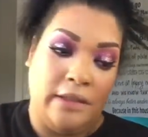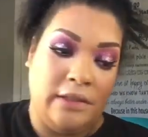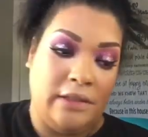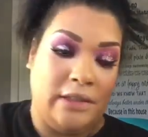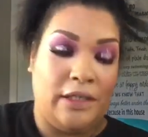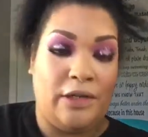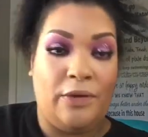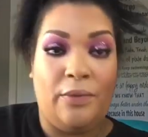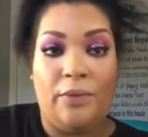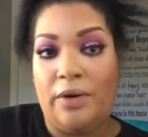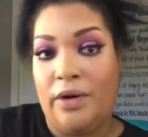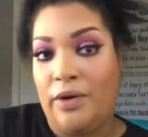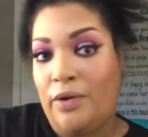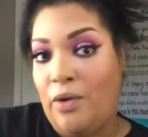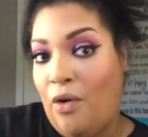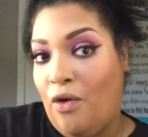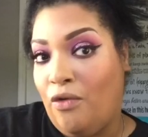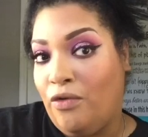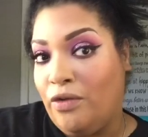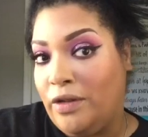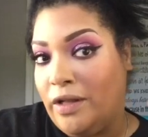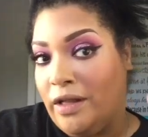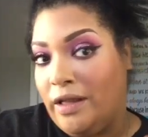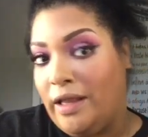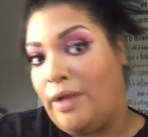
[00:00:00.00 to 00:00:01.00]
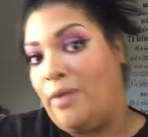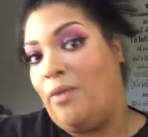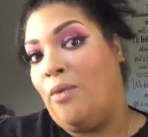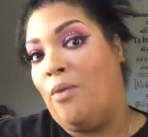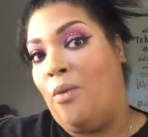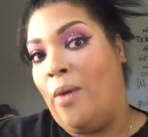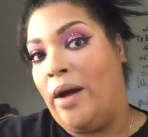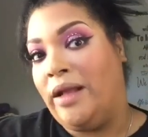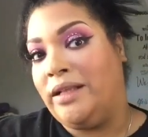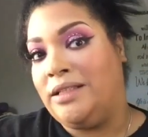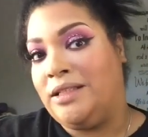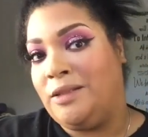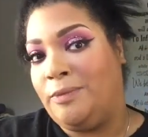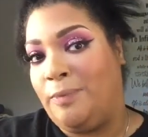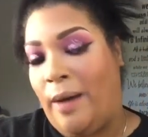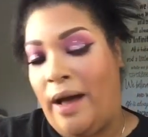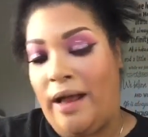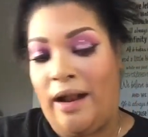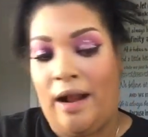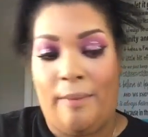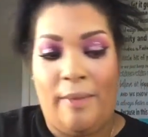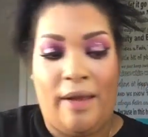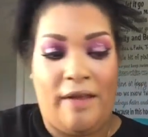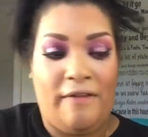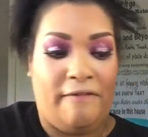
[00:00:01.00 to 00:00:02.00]
So I don't want an overly like wet spot
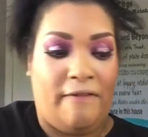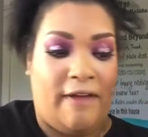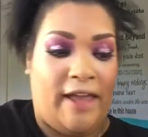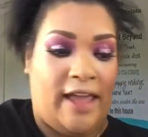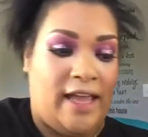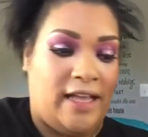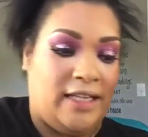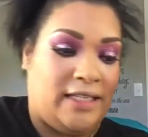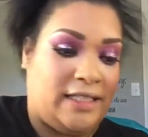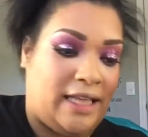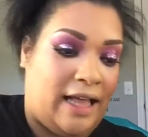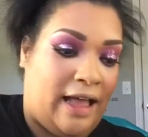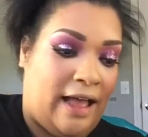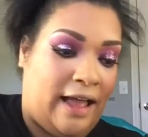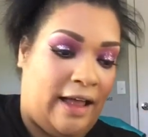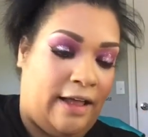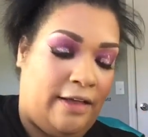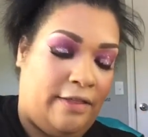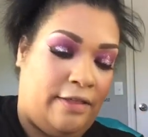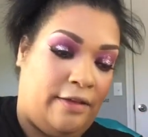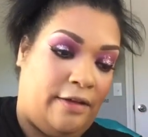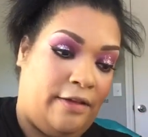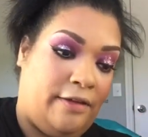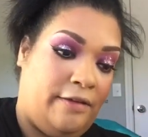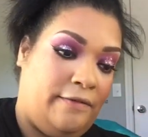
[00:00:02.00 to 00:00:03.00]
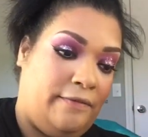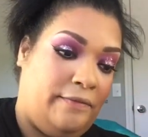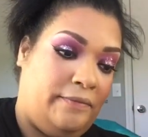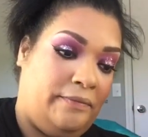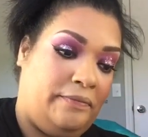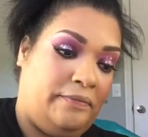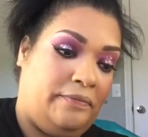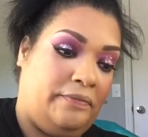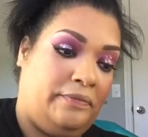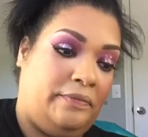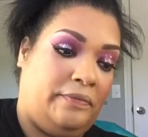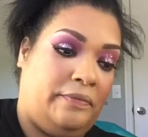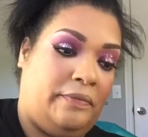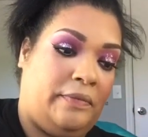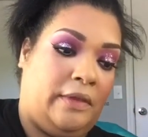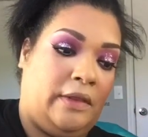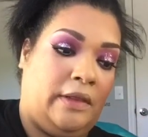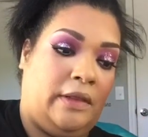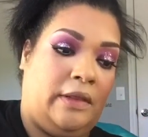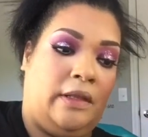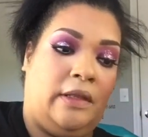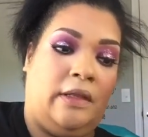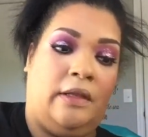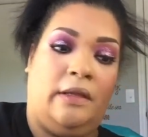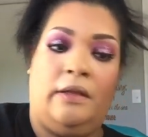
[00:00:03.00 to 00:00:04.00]
on my face either.
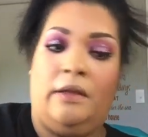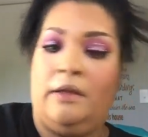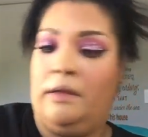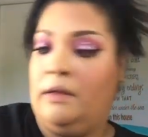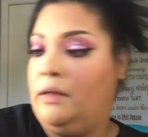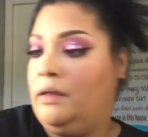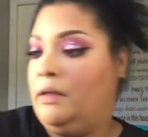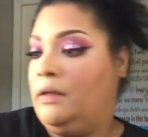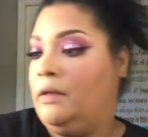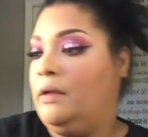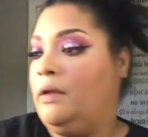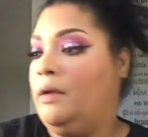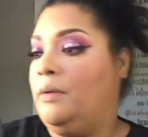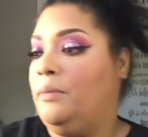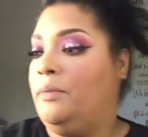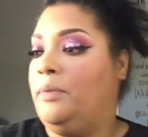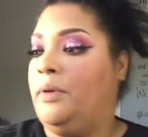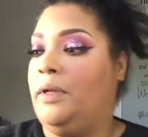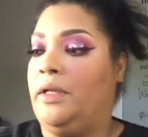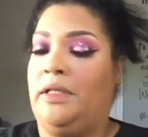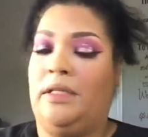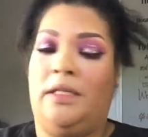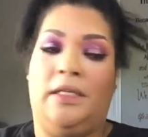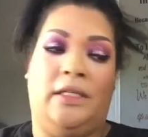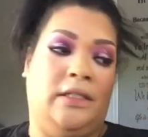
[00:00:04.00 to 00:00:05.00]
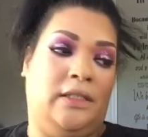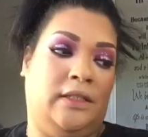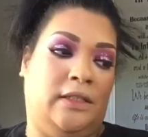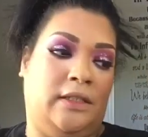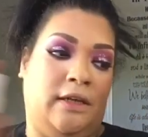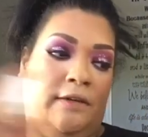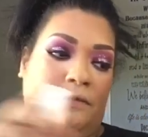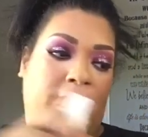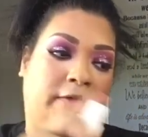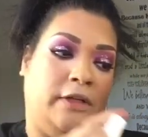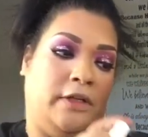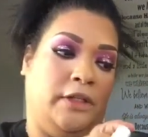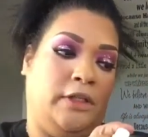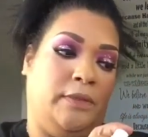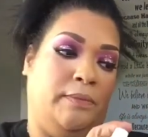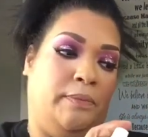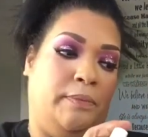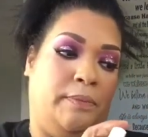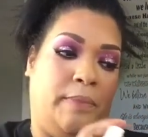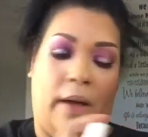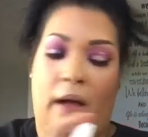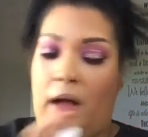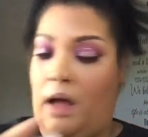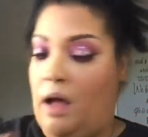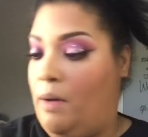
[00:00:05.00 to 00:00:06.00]
But this stuff looks
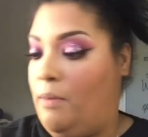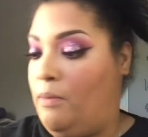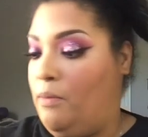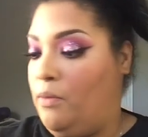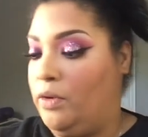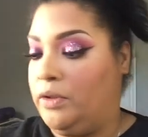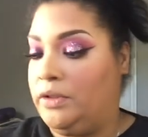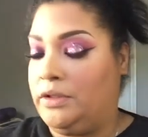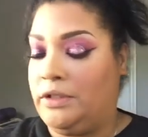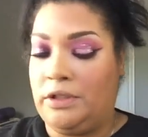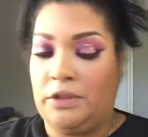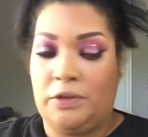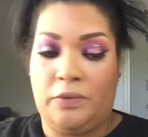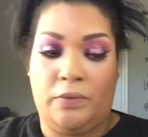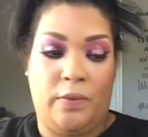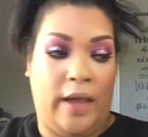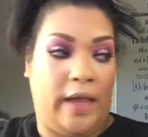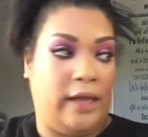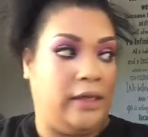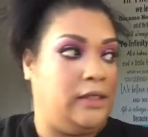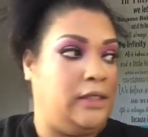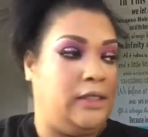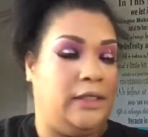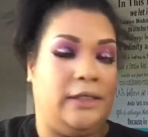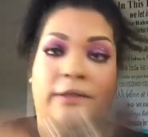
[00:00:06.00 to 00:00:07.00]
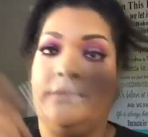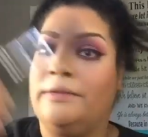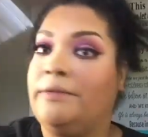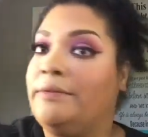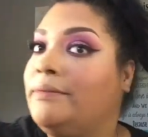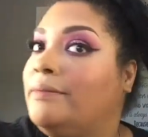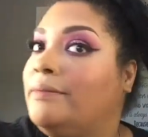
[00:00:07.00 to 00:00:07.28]
bomb once it's wet.